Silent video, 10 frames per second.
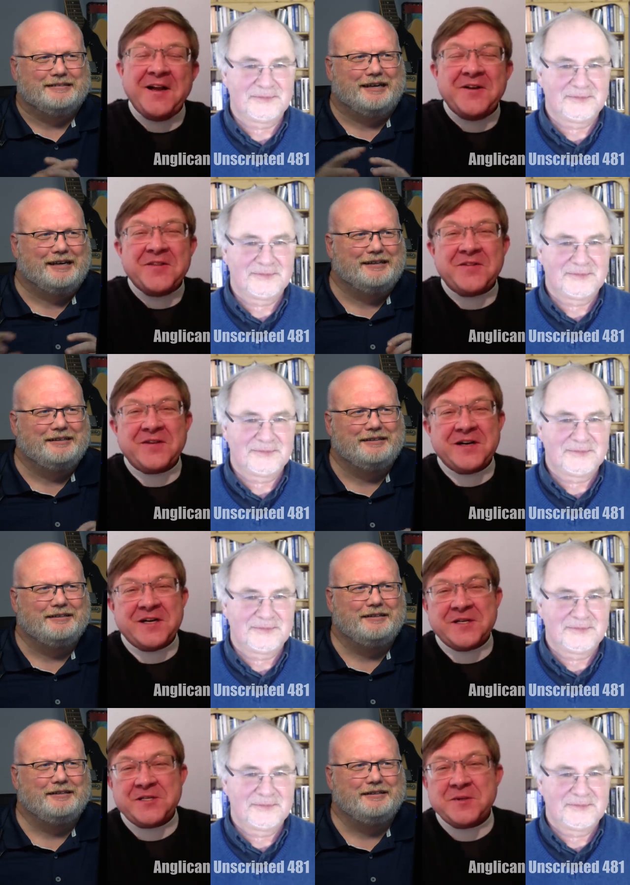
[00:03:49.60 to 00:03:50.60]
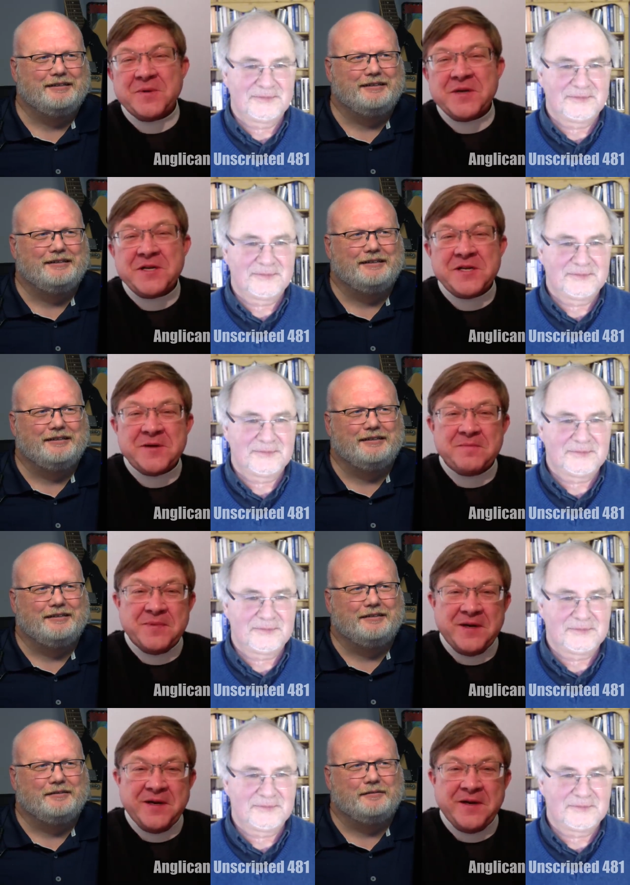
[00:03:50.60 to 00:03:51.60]
Speaker 1: under the Raj, the British
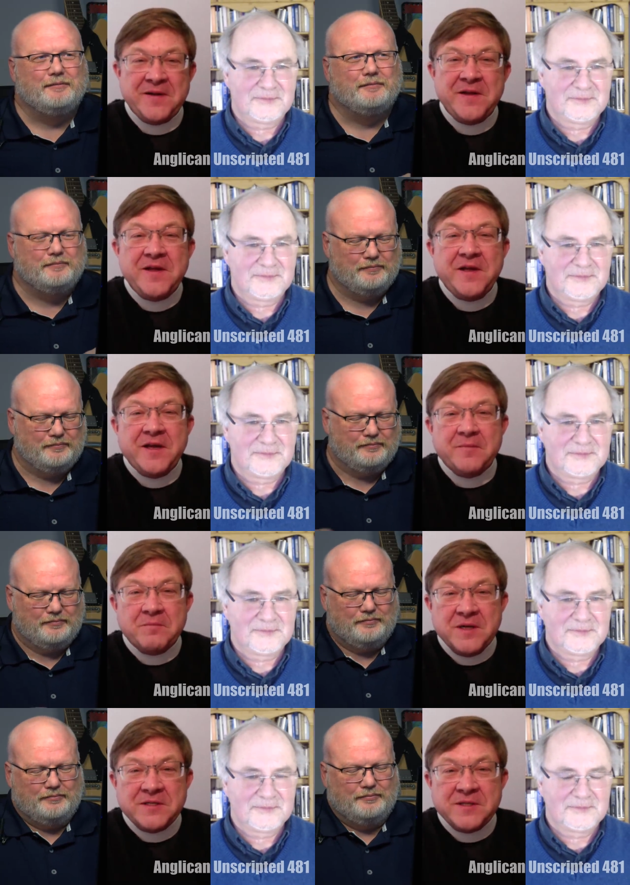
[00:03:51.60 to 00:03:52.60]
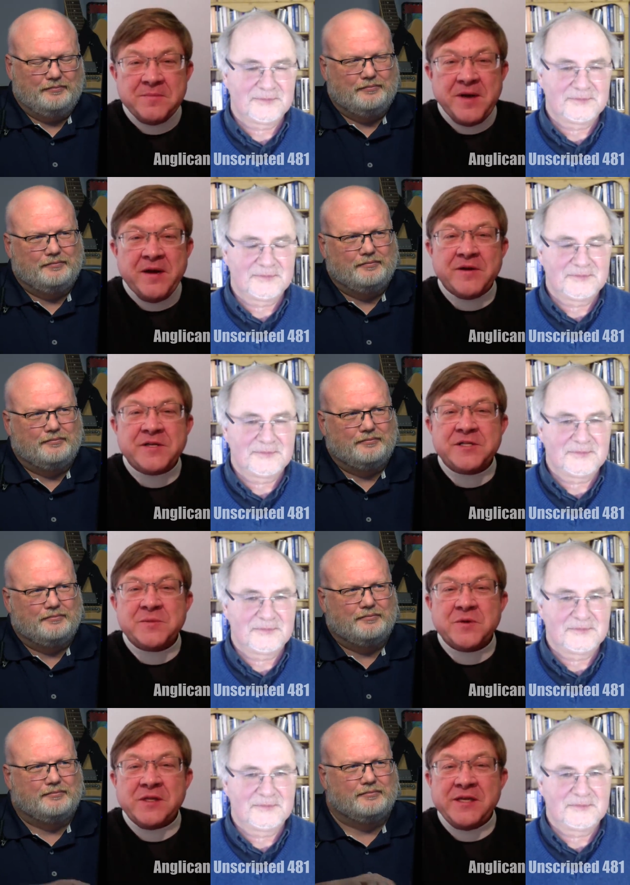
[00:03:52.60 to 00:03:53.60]
Empire, Muslim
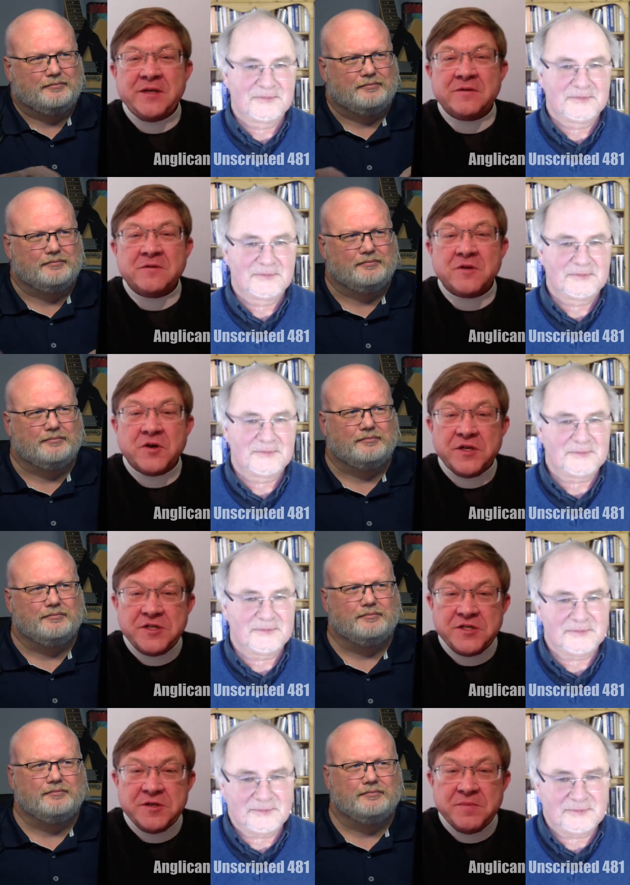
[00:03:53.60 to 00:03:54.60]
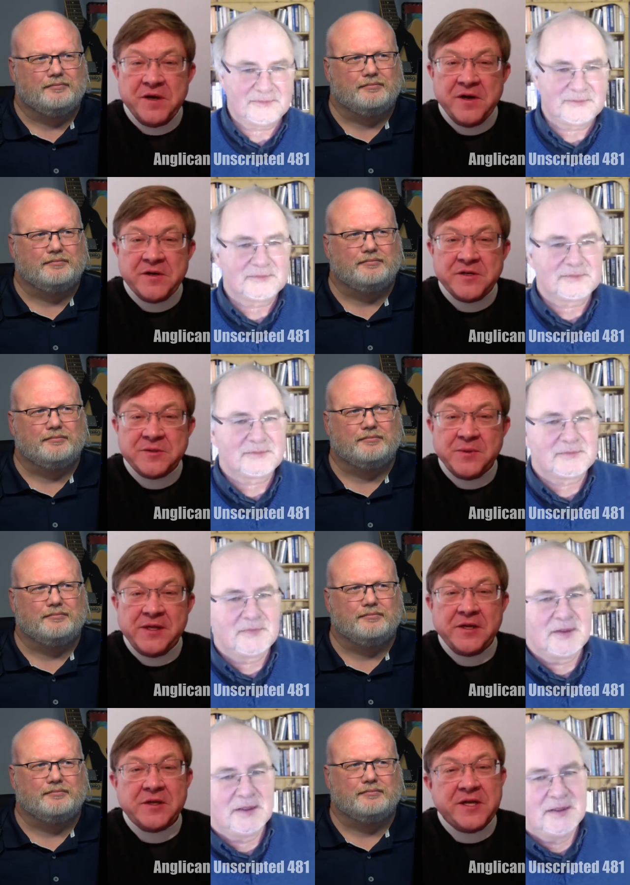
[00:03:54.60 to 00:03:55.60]
marriages were legal, Christian marriages were
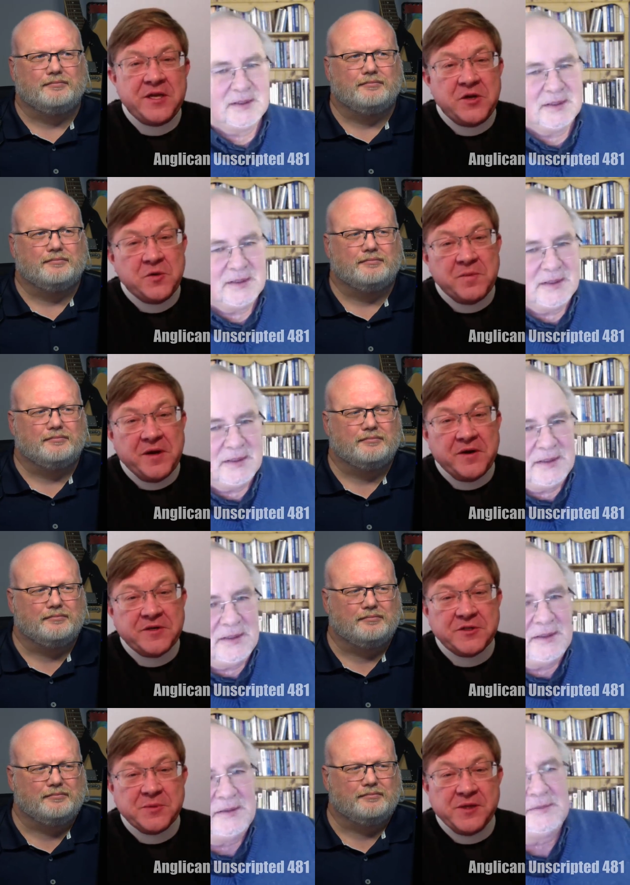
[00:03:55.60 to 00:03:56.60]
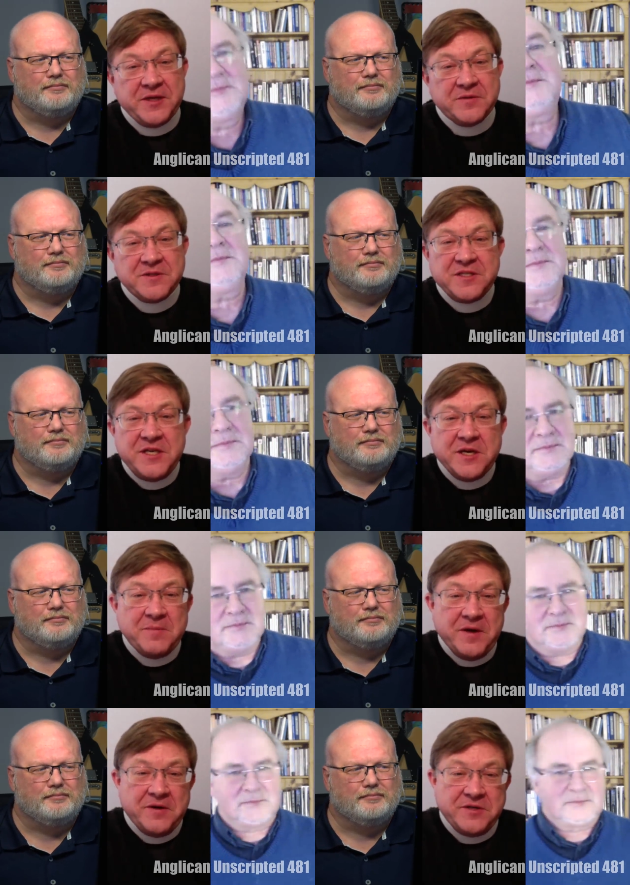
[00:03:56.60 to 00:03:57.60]
legal, Hindu marriages were legal, Sikh
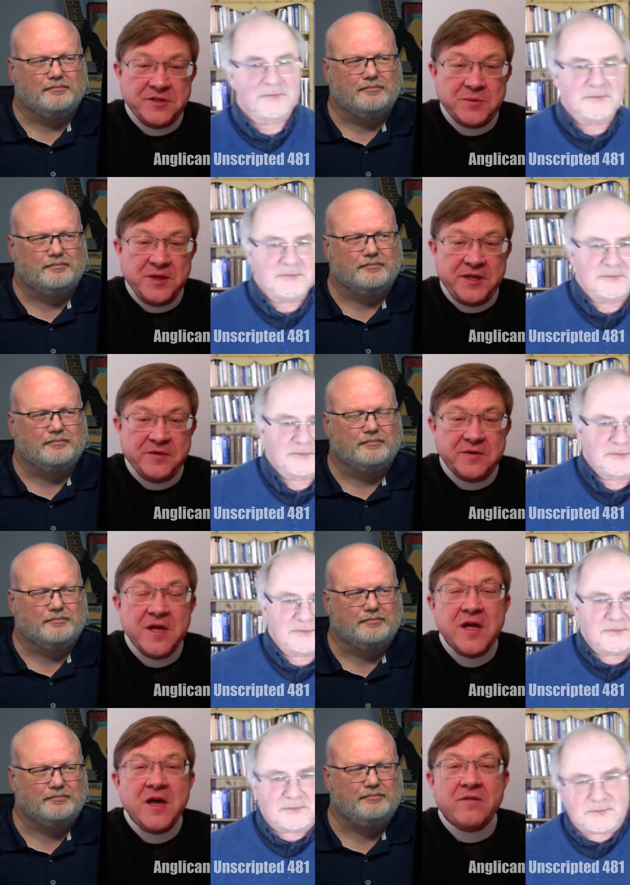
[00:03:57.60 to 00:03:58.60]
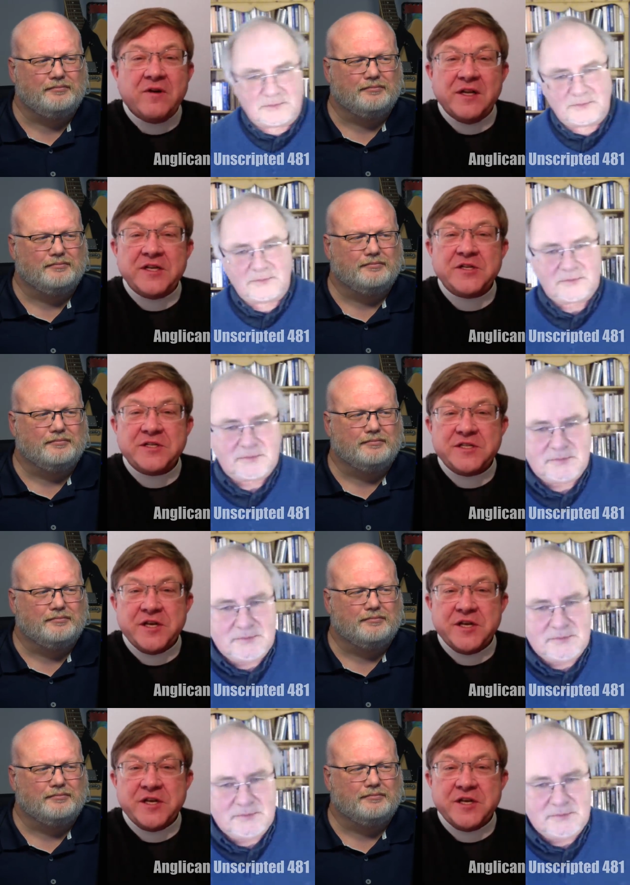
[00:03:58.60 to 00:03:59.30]
mm-hmm. marriages were legal. Mm -hmm. Religious